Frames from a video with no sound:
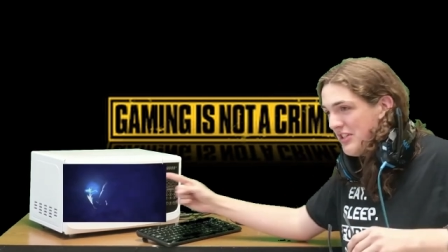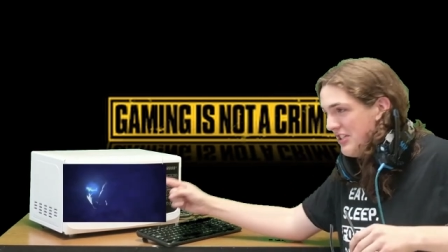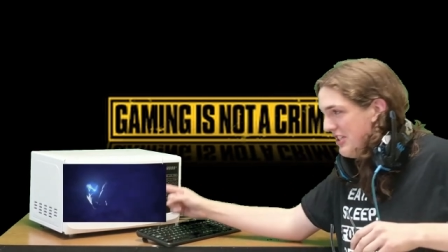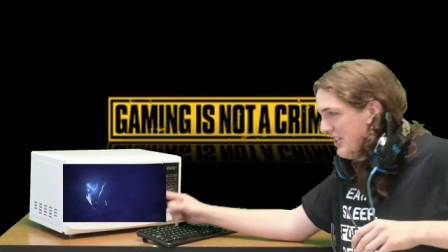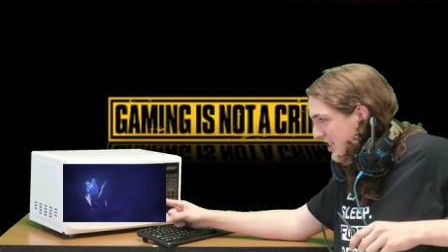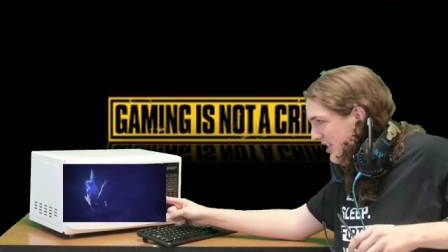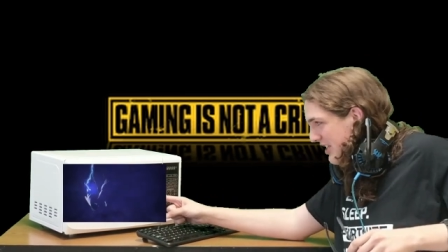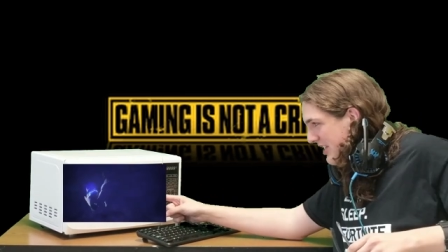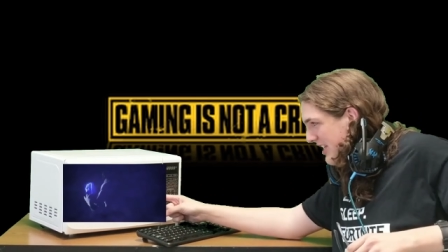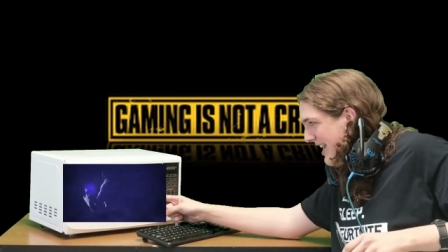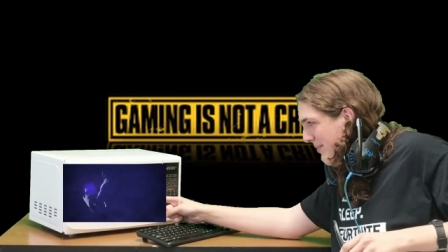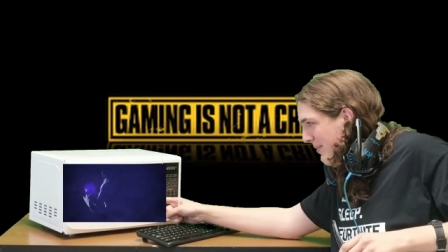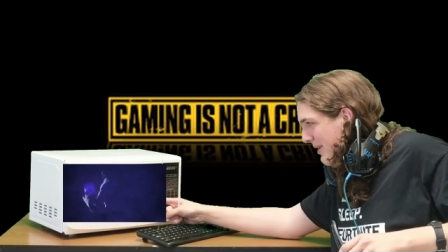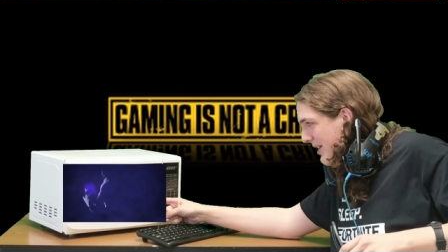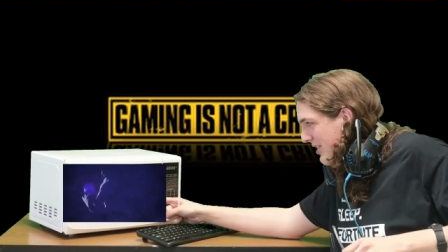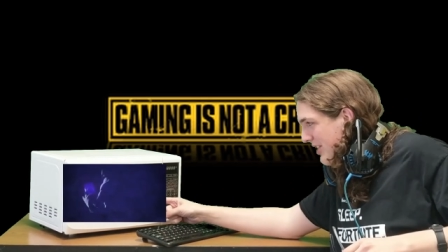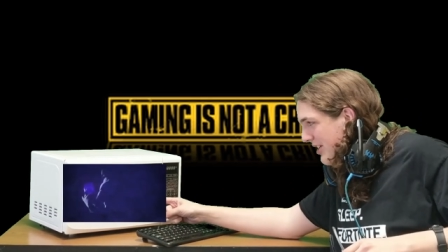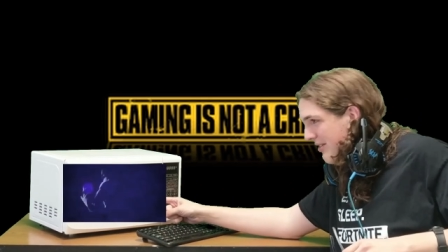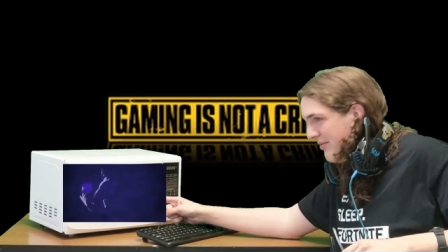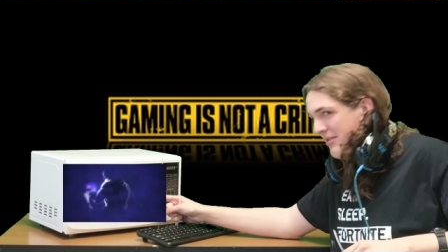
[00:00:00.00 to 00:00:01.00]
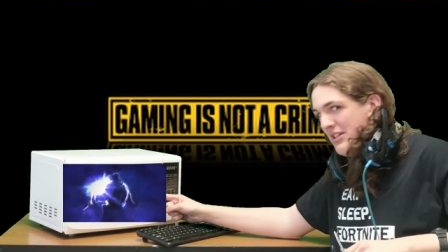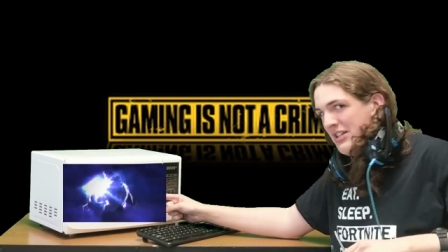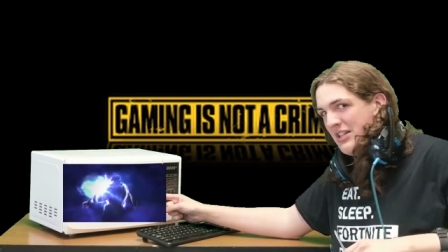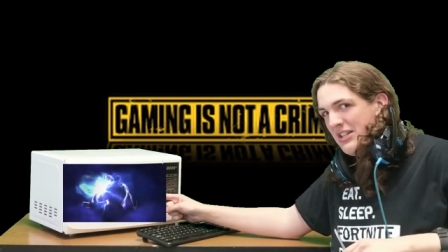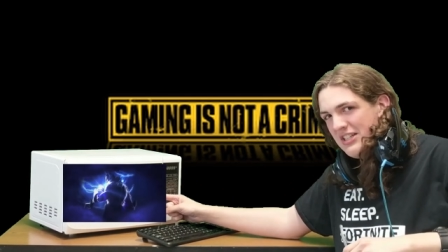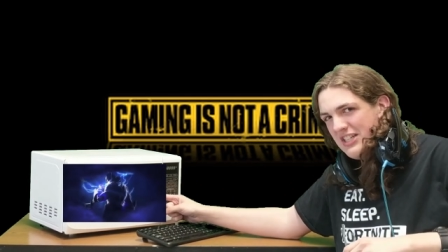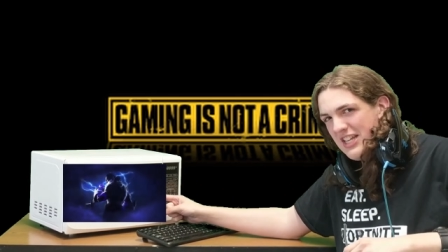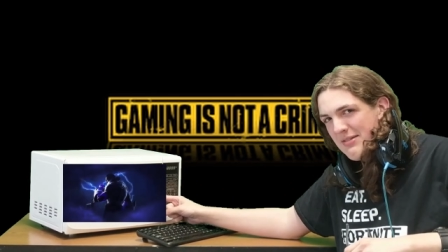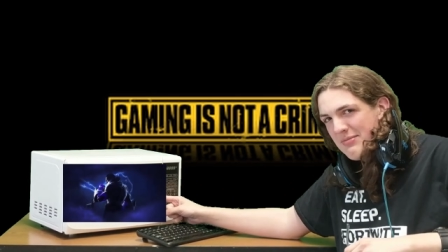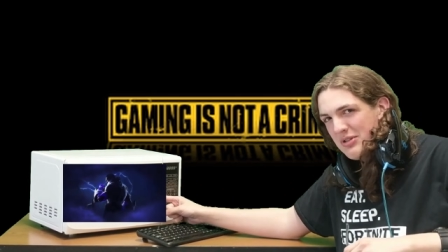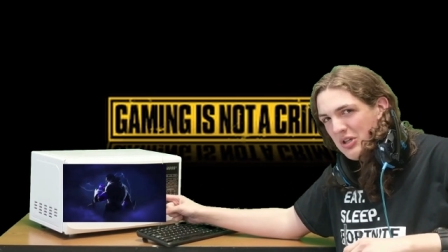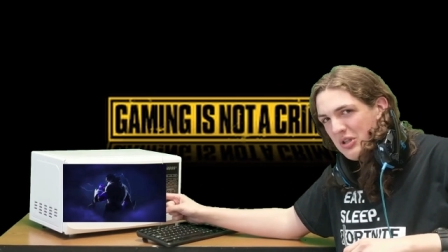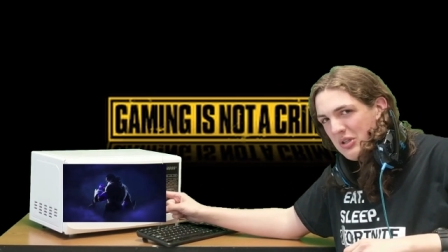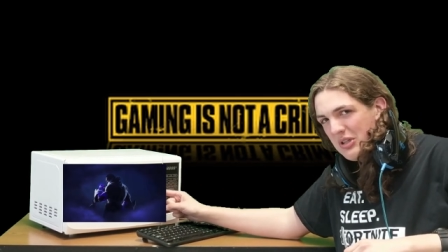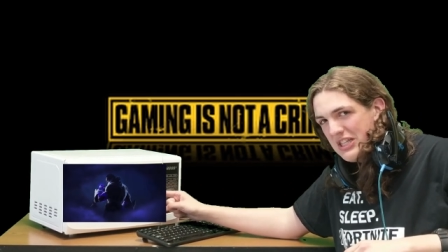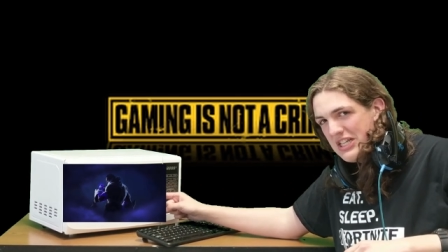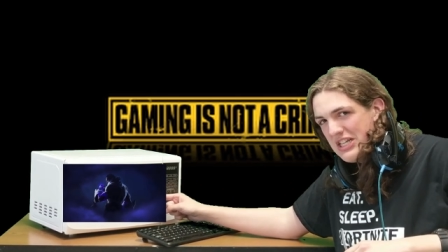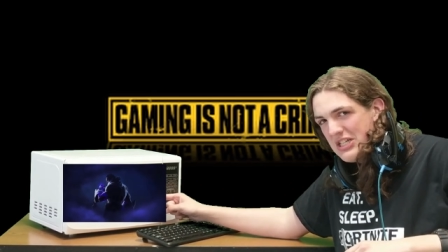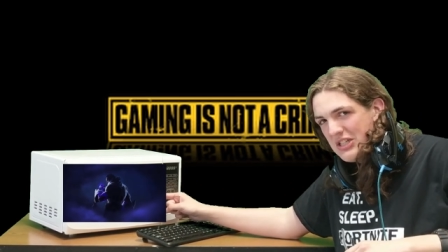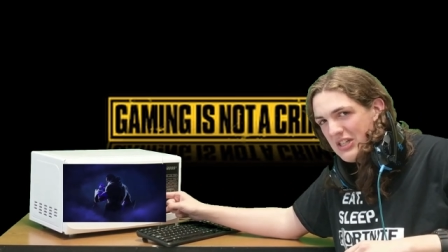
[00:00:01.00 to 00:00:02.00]
You see this game right there? This game's
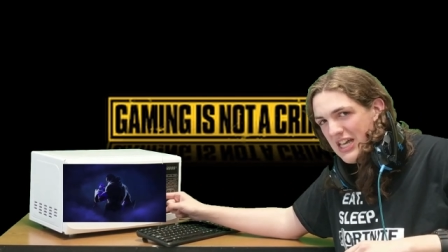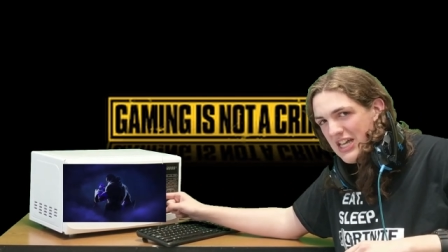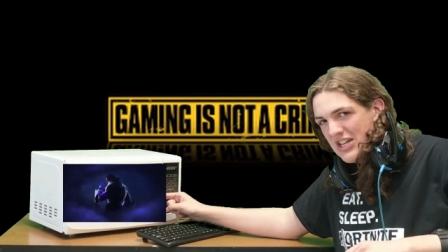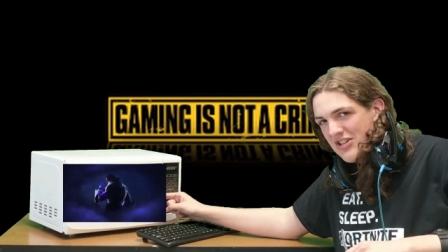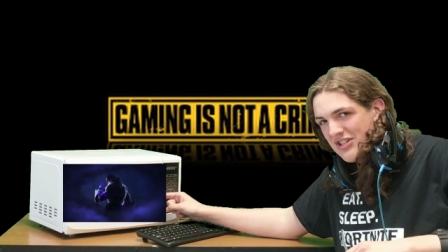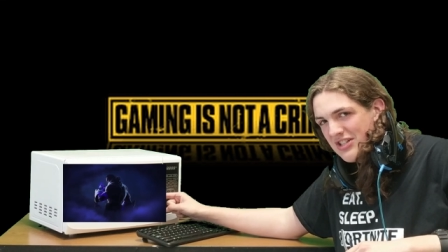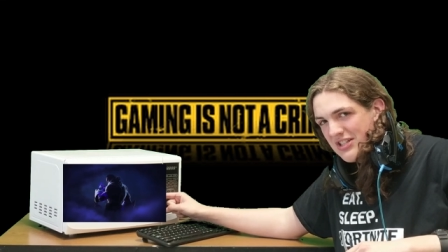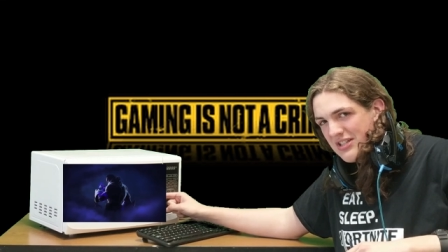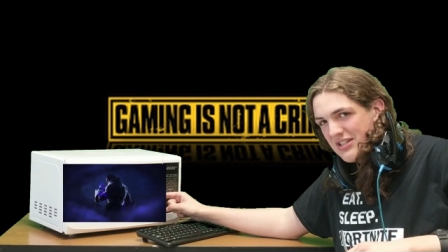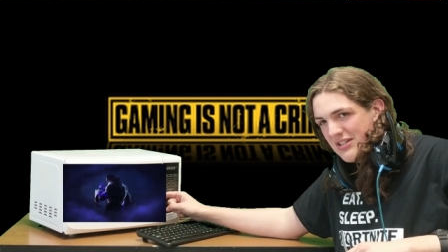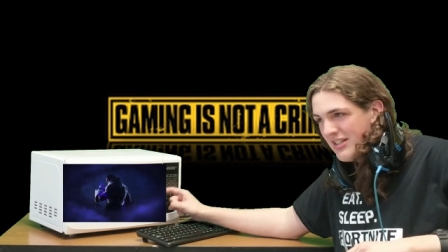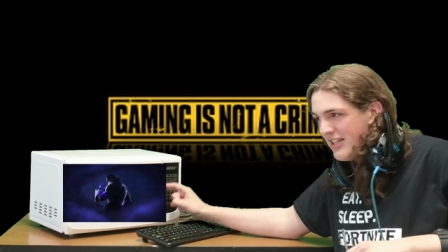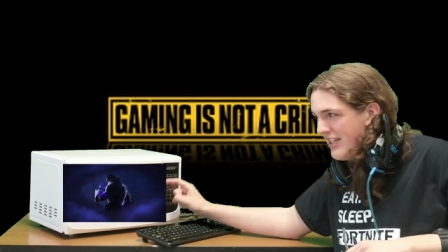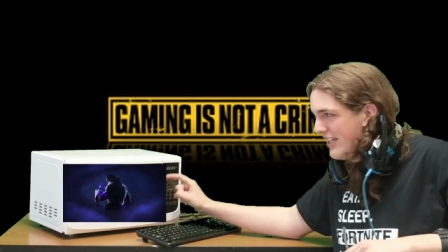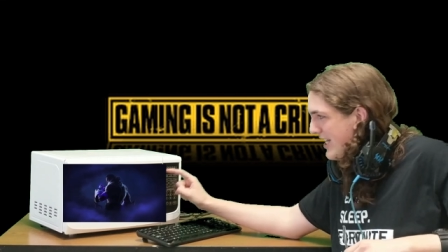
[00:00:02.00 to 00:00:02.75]
called League of Legends.